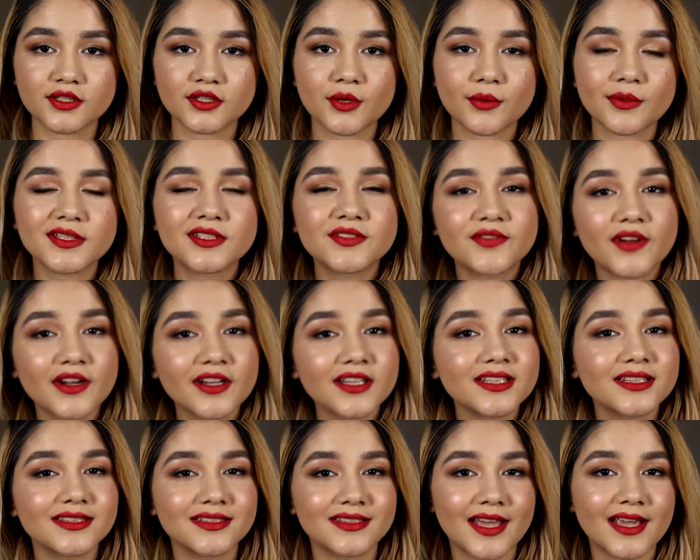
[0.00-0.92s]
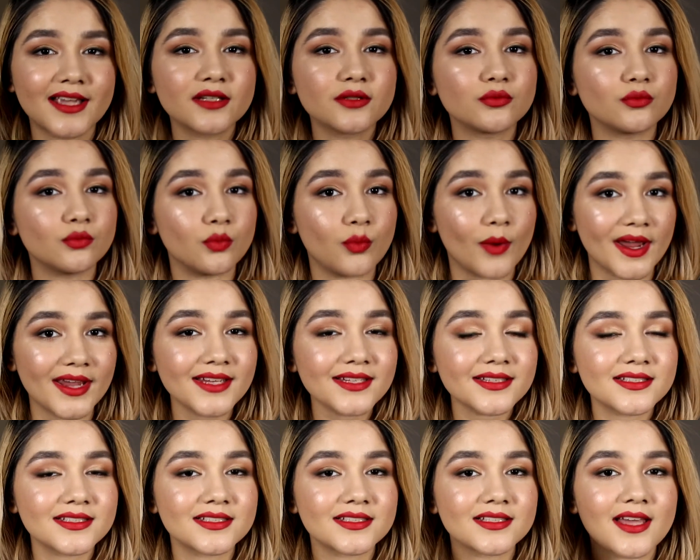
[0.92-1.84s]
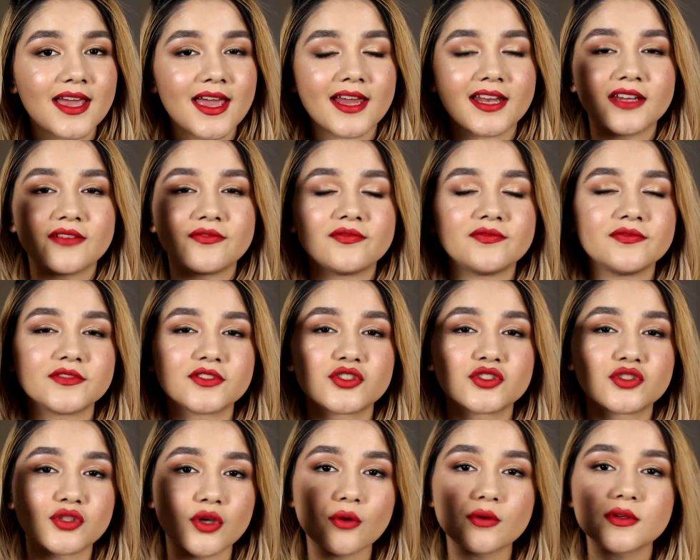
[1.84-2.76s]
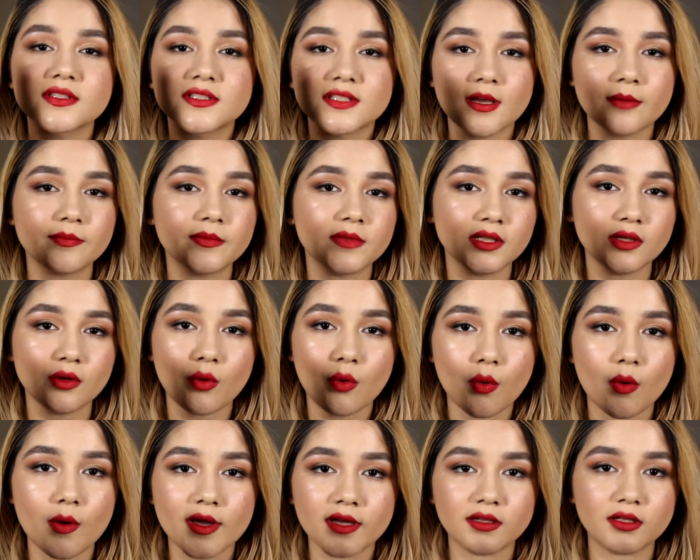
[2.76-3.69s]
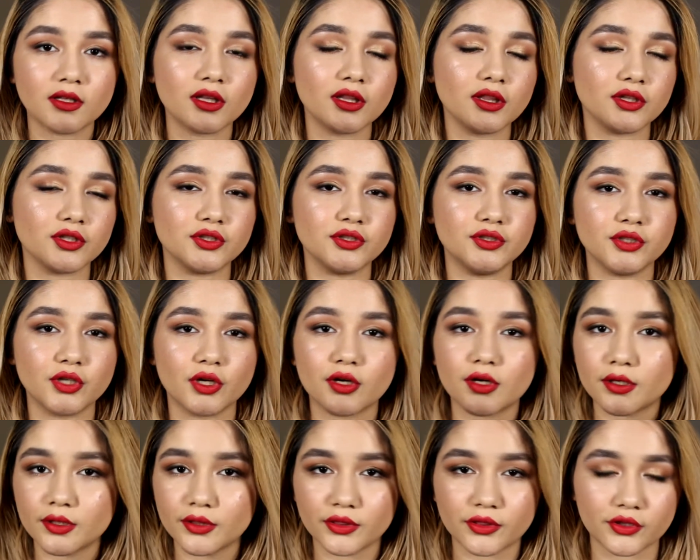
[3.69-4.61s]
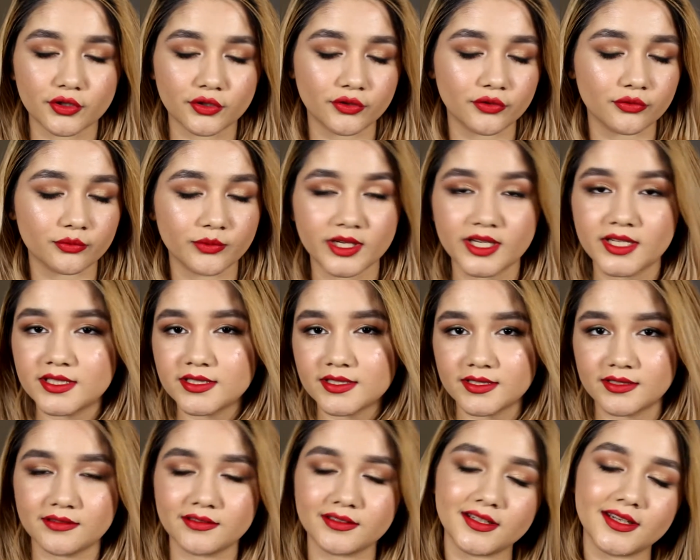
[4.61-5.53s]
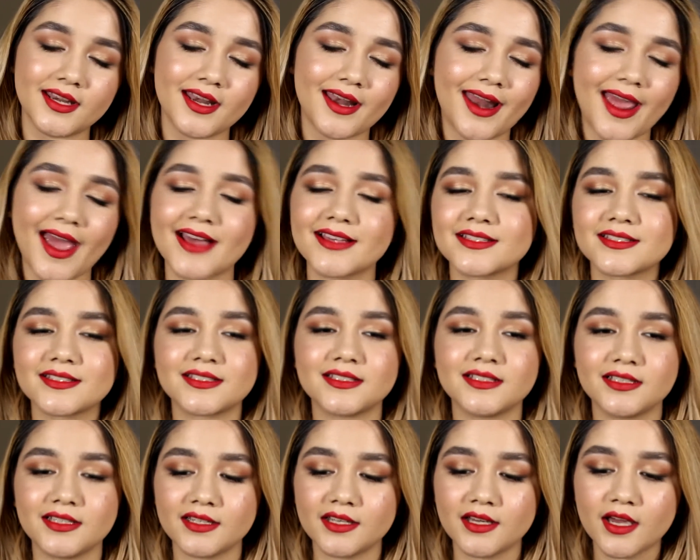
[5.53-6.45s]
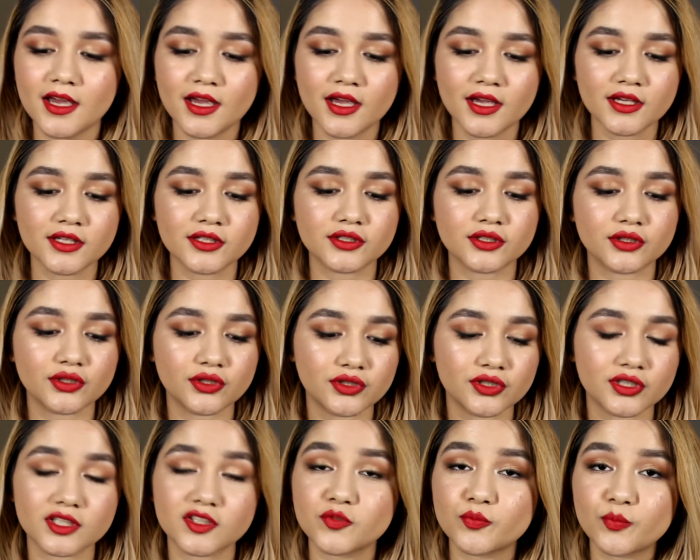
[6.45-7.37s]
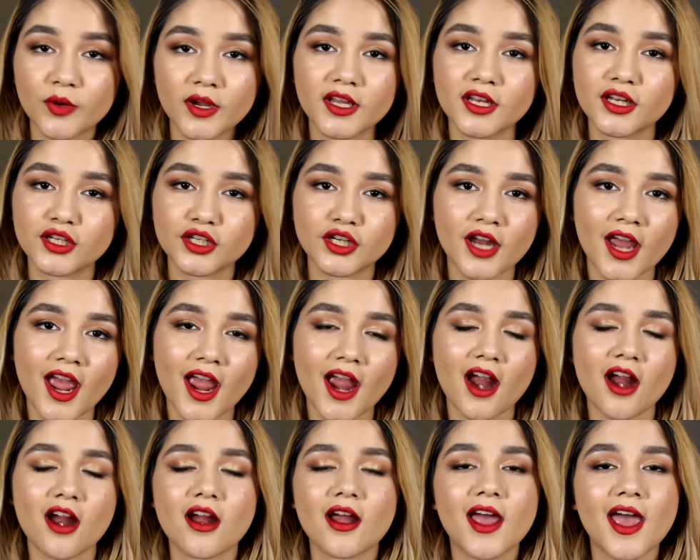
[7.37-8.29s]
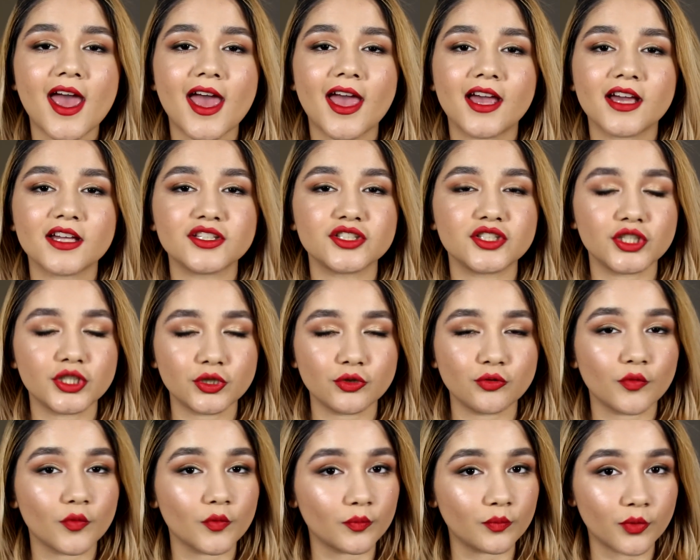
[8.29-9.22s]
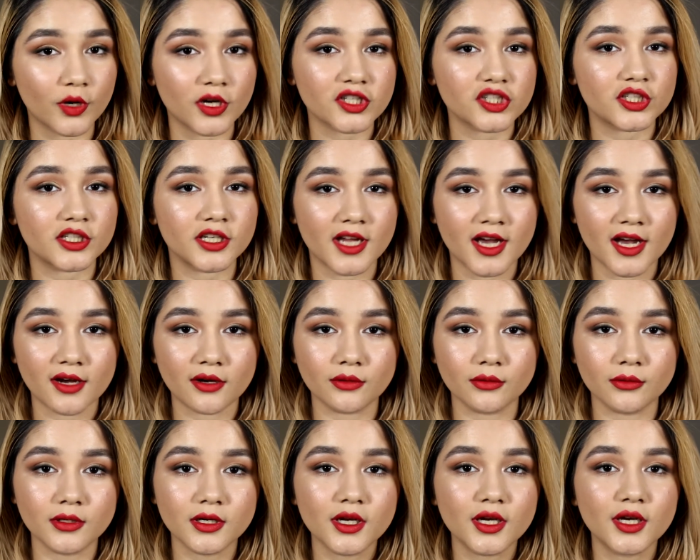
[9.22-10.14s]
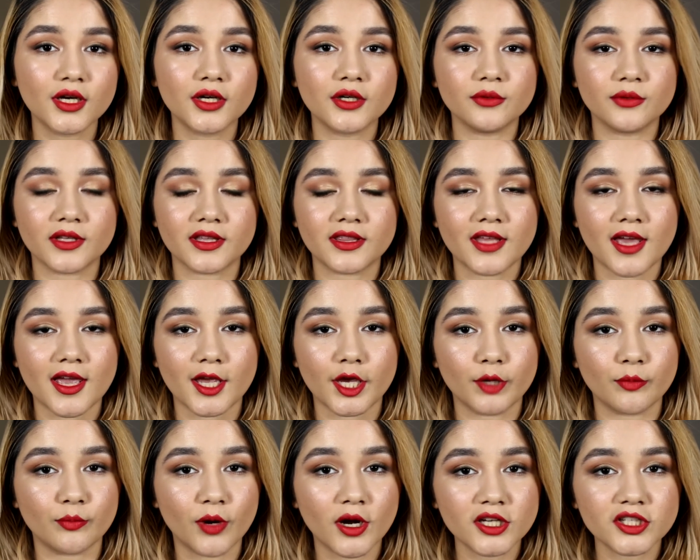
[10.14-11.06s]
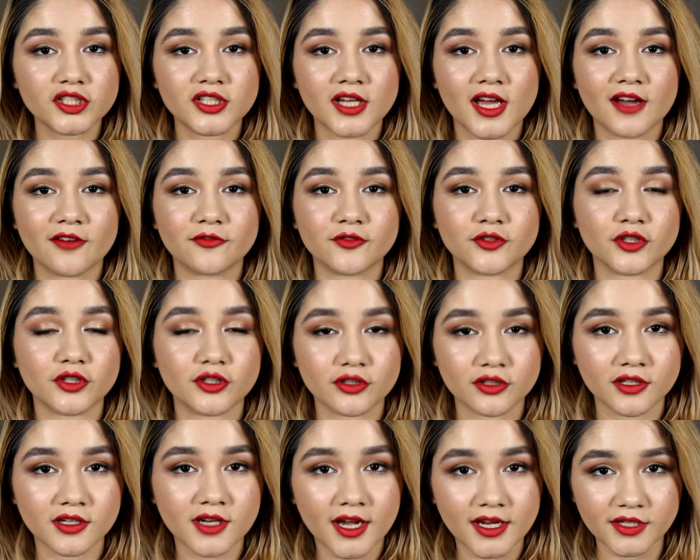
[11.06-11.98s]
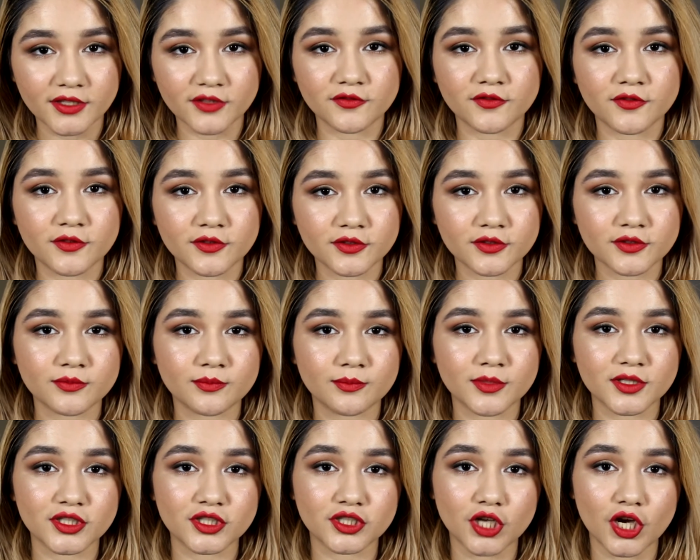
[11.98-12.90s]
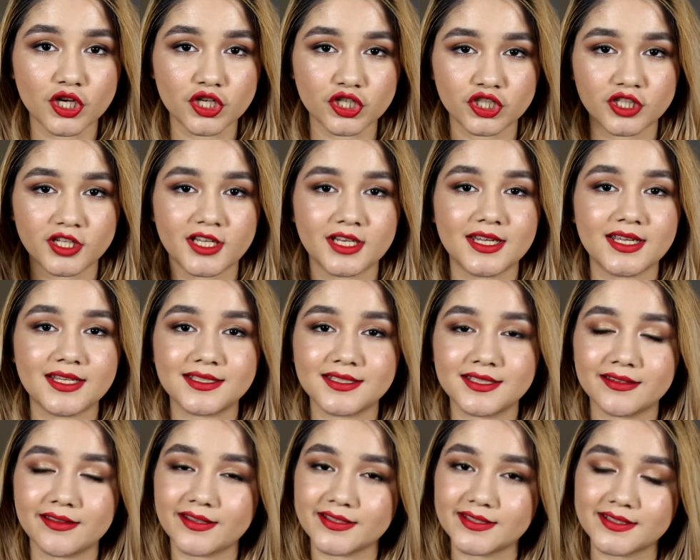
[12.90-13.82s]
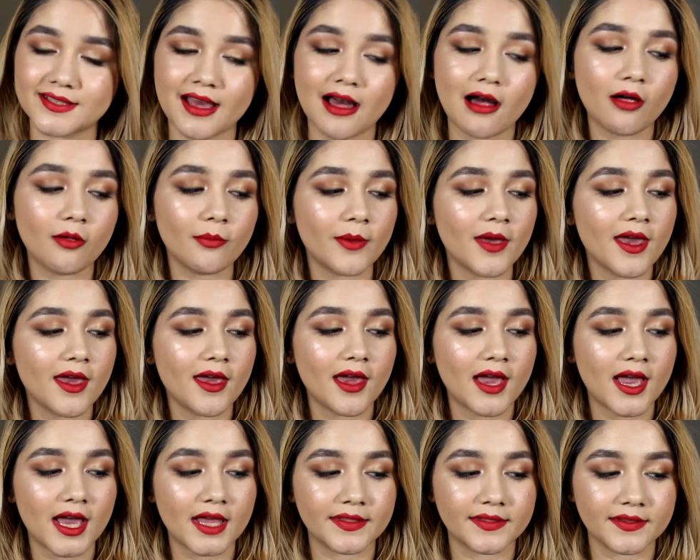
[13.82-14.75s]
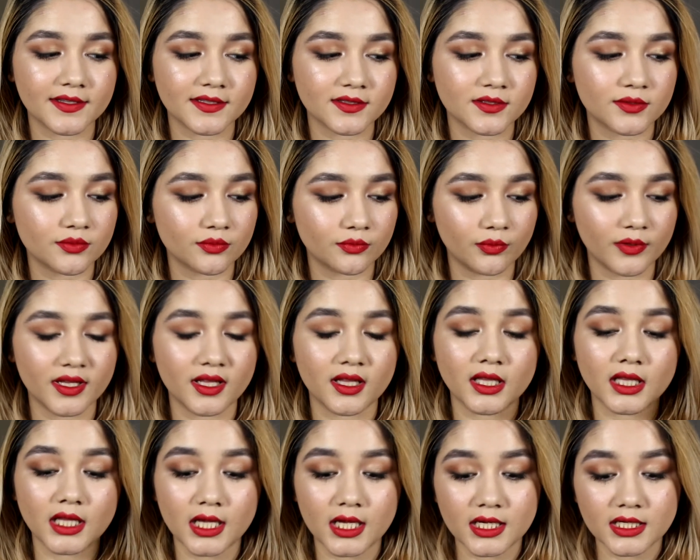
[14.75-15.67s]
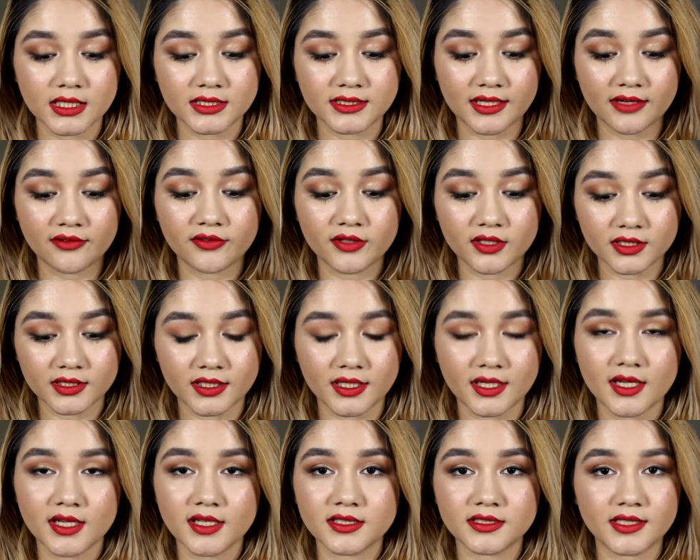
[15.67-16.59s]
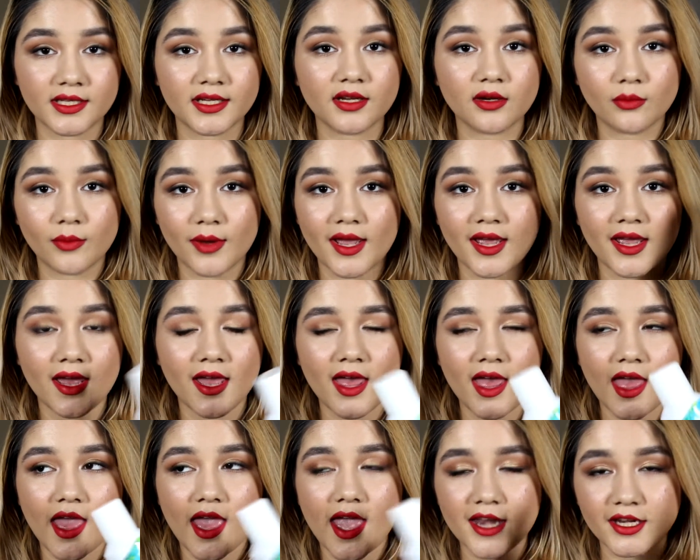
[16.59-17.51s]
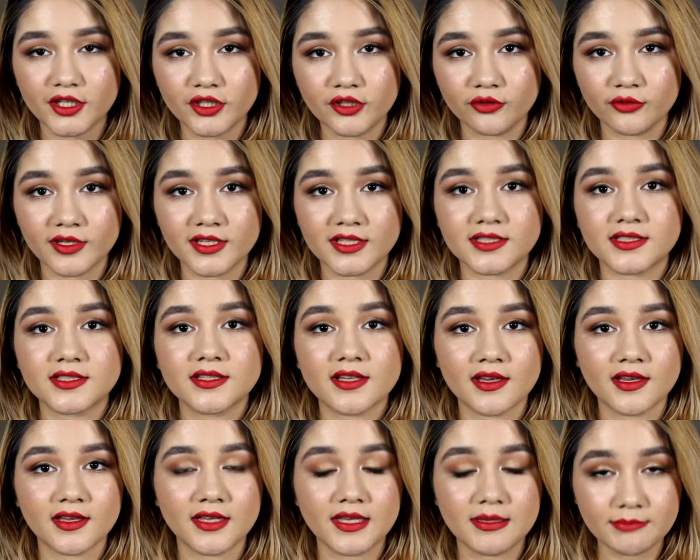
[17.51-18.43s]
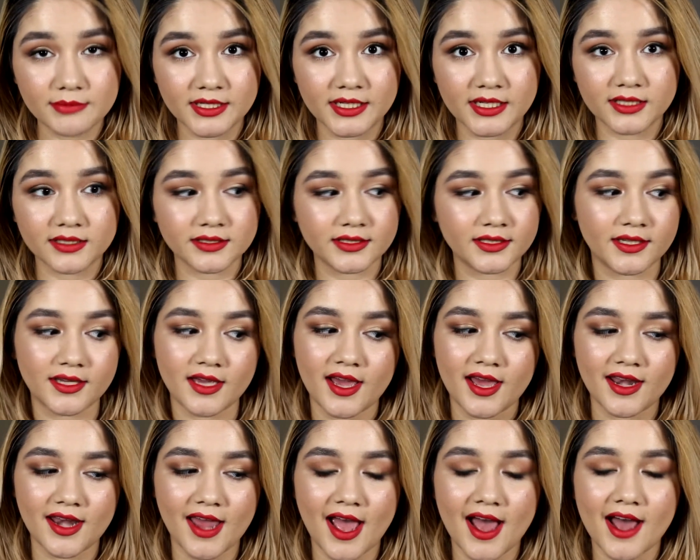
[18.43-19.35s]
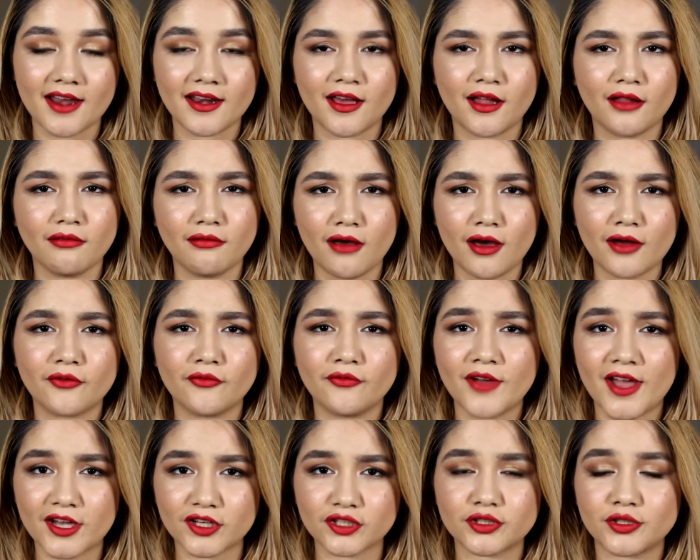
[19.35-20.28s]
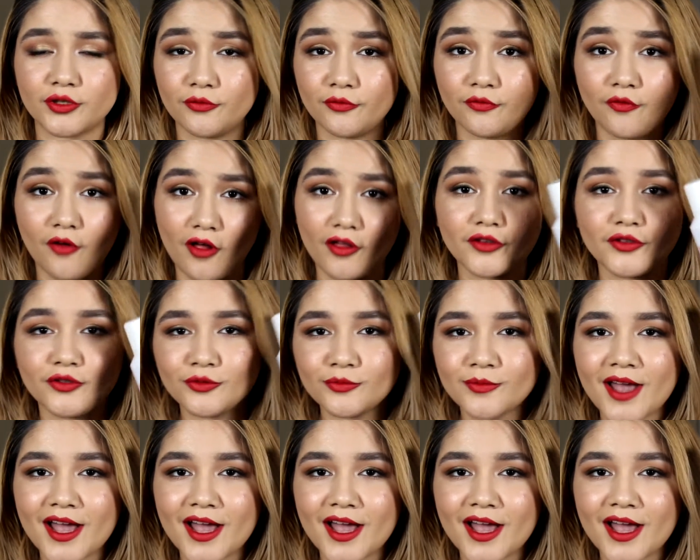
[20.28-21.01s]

So it's very lightweight and it soaks up the oil, the dirt, the grease, the nasty. So you just spray it in your hair and you brush it out with a brush after kind of massaging it into the scalp, and this will definitely take away any grease immediately and add a lot of extra volume.